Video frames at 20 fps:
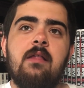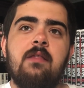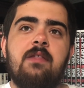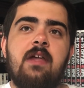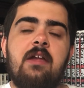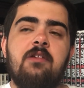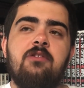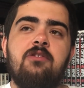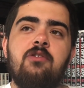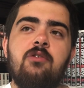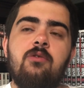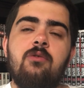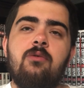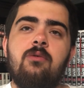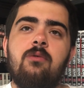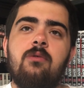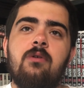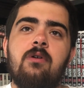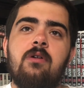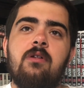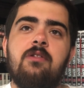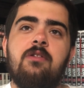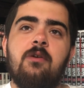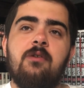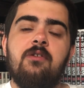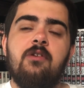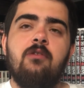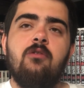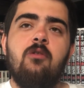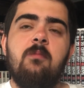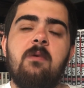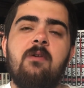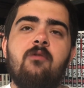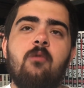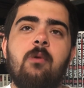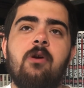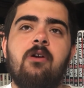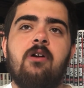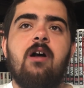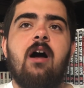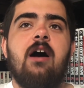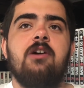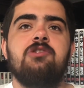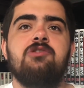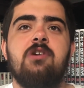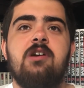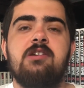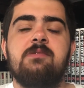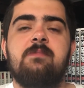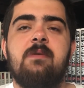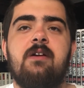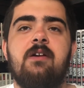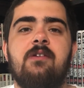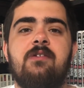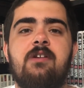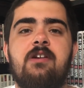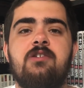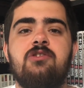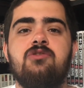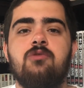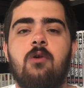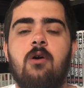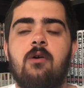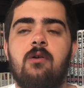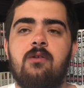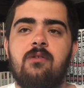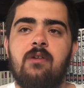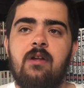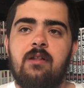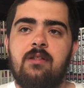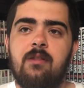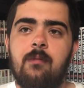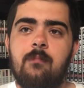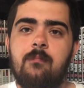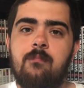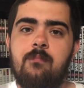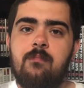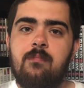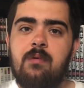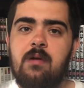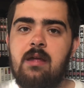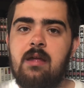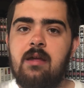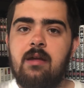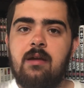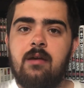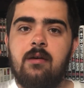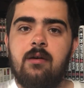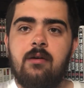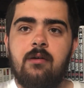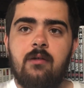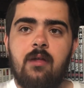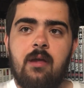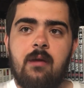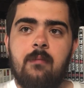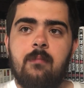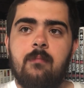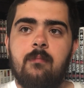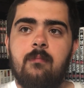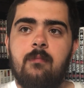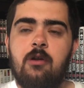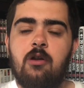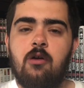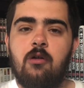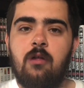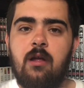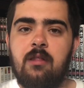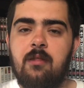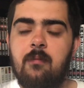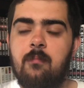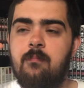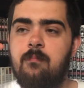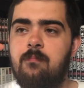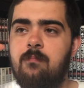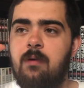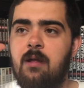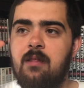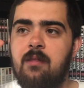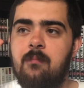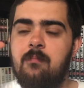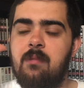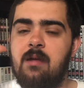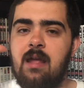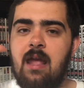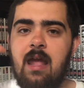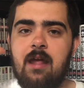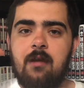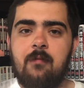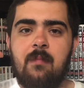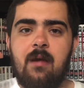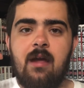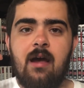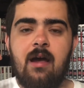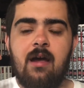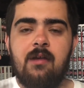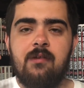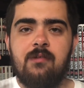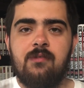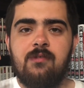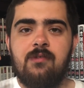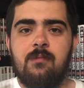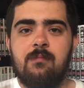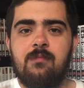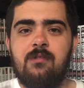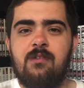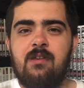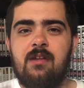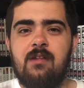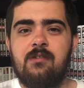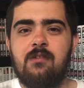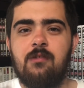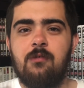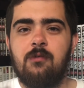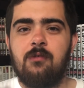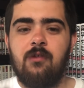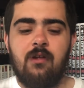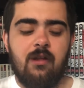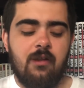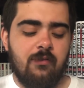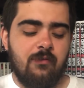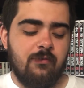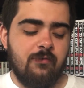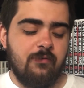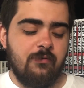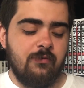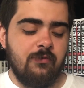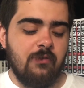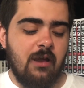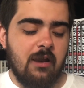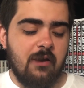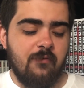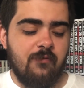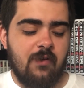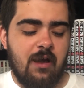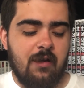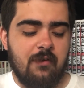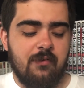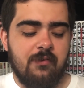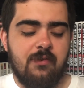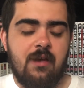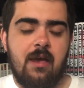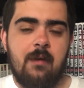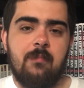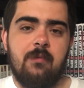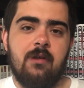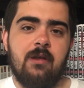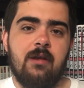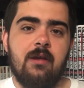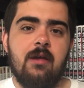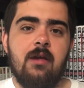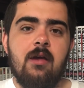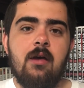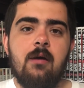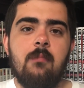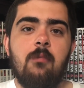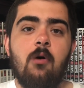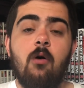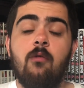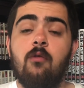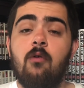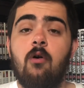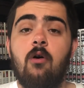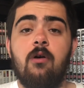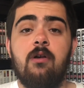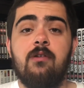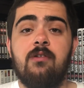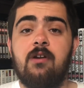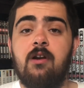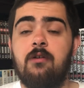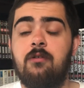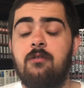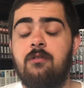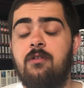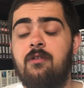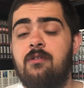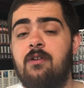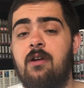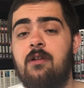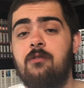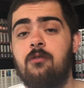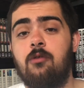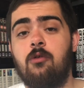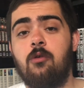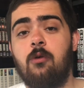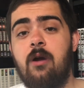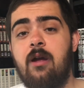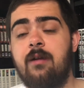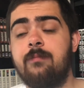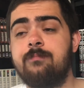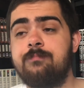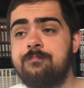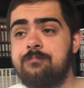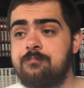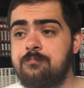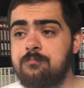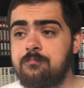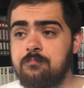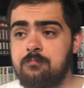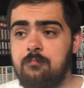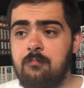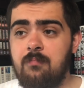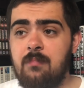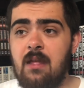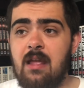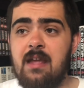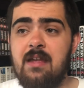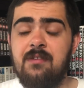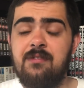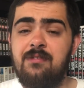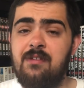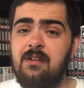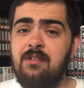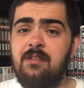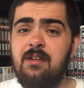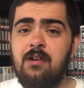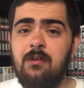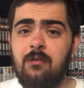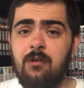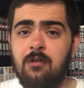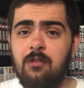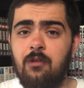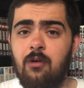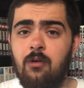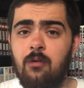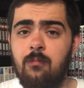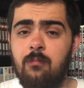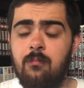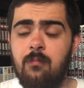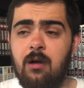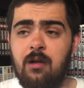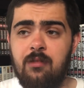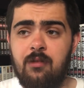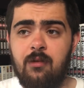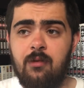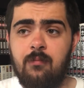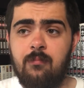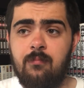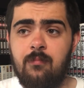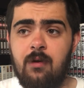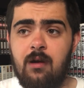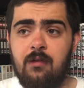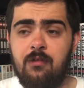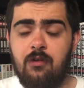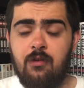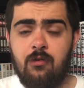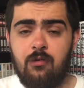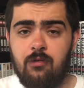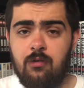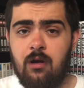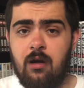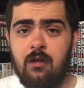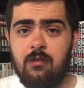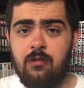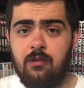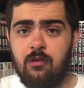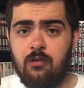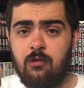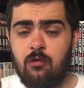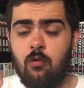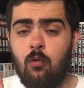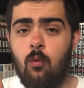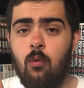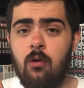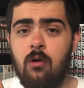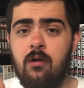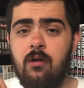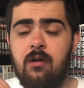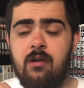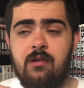a little bit of a weird contrast because he draws like the big, like the big anime eyes in some scenes, and there's a lot of violence happening. But overall, his character designs are great. His detail on the gore